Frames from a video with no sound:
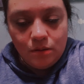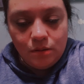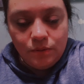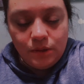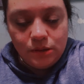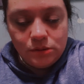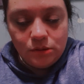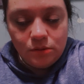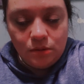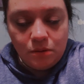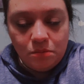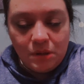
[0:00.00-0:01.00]
what is it?
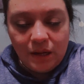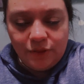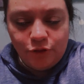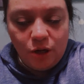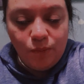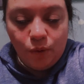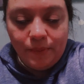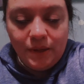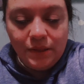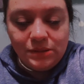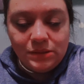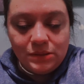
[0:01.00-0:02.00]
Like in 30 more
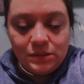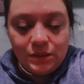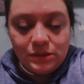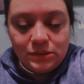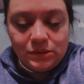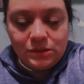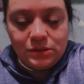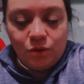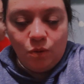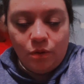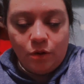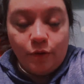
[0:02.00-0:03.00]
minutes. It's
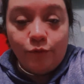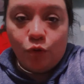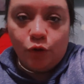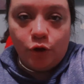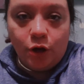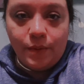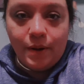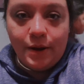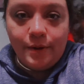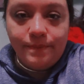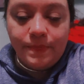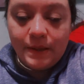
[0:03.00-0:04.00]
going on 4:30 right
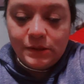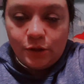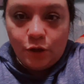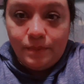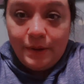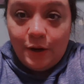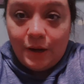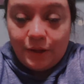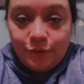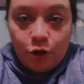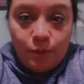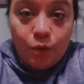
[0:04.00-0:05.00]
now. So they'll be here like
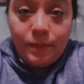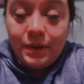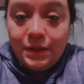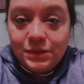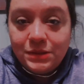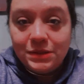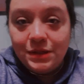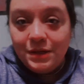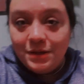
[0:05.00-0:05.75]
in 30 more minutes.